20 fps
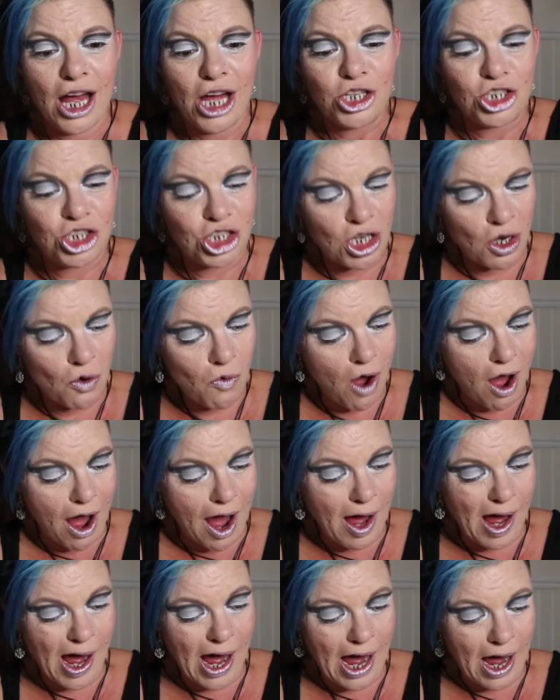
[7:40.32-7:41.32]
Do you know
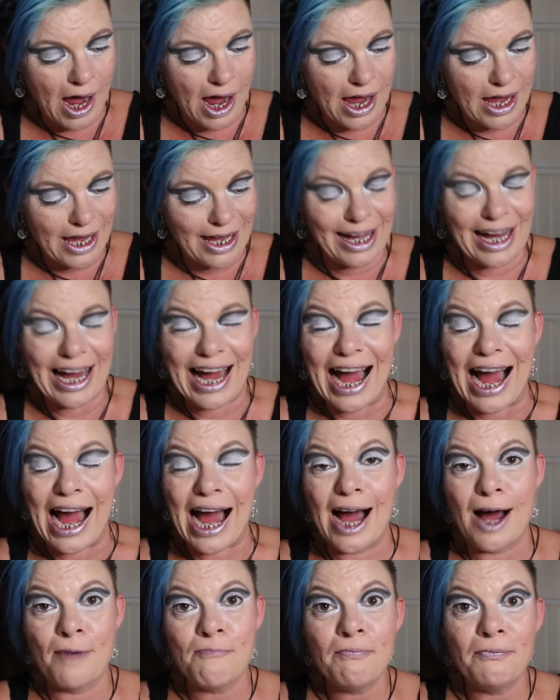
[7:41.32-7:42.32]
what?
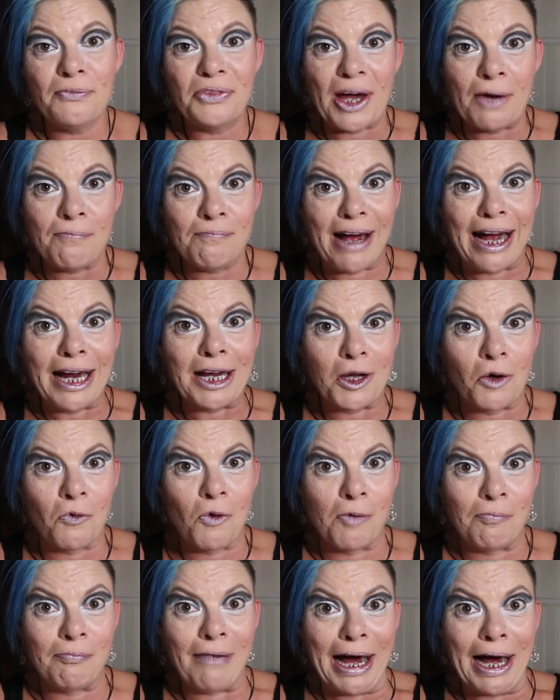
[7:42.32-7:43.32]
That might go
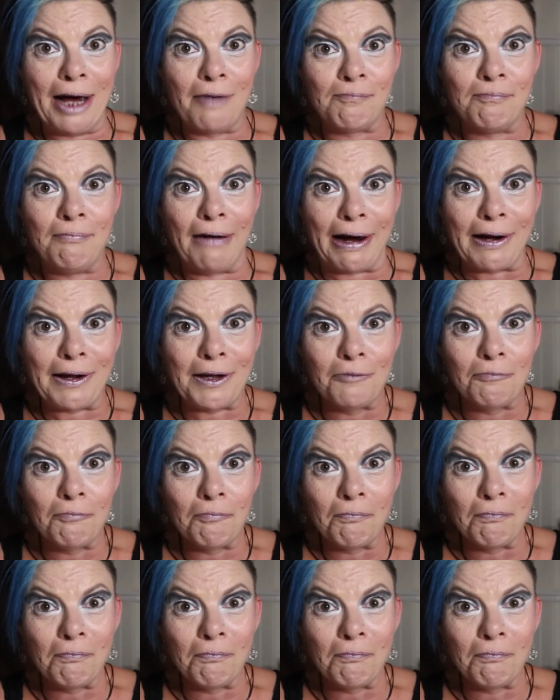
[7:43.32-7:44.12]
on my handbag.